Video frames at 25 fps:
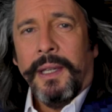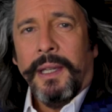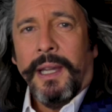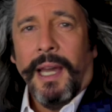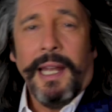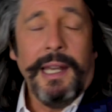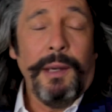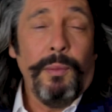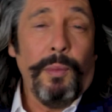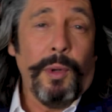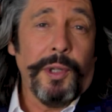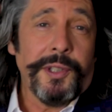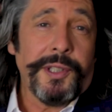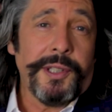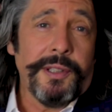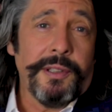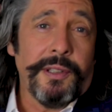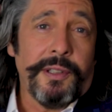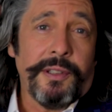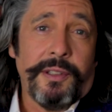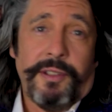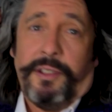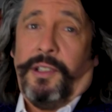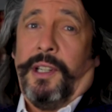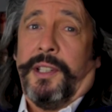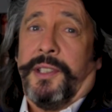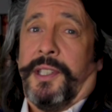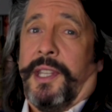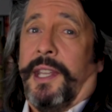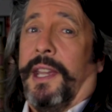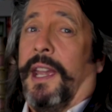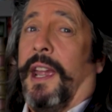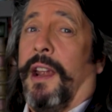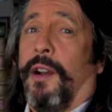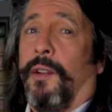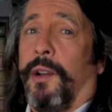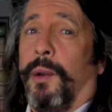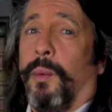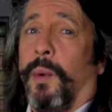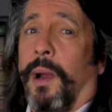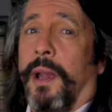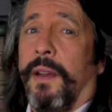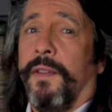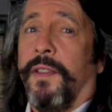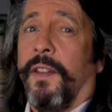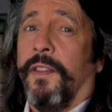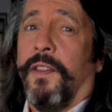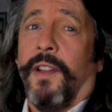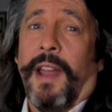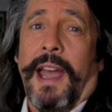And it wasn't just the hairy
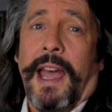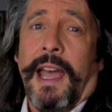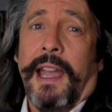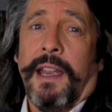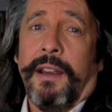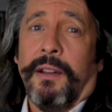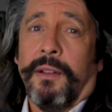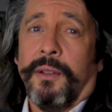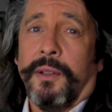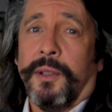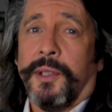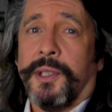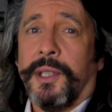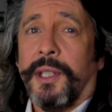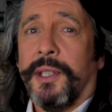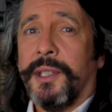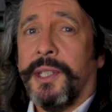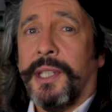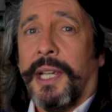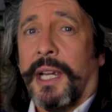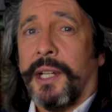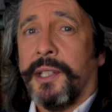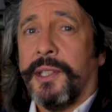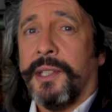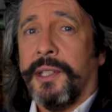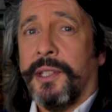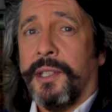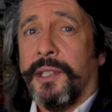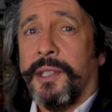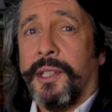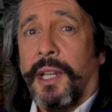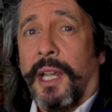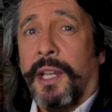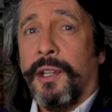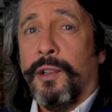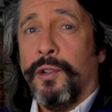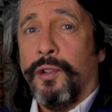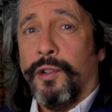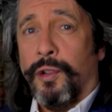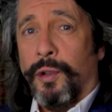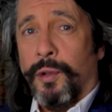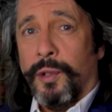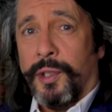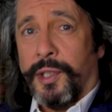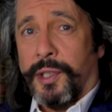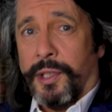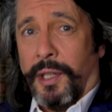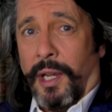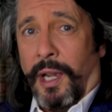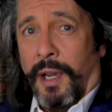wave of Angles, Saxons and
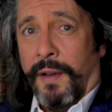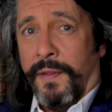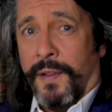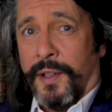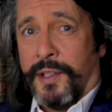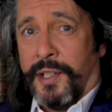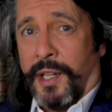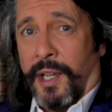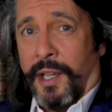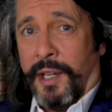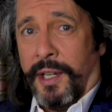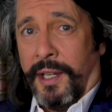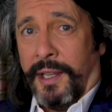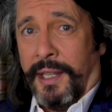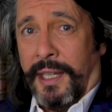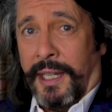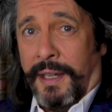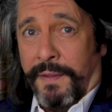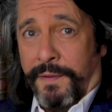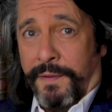Jutes overturning the